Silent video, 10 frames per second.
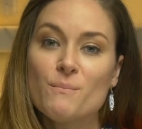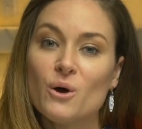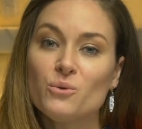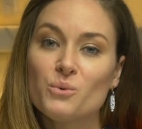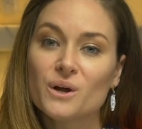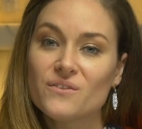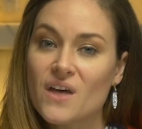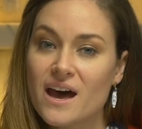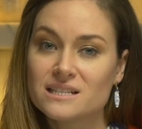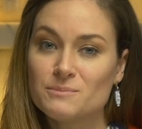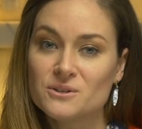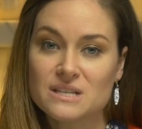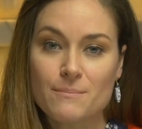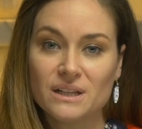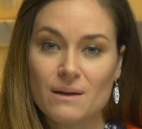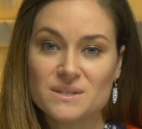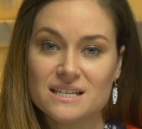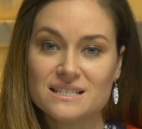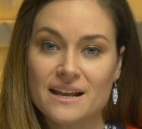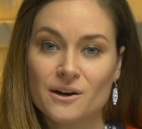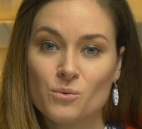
Both work in the hospital's Epilepsy Center,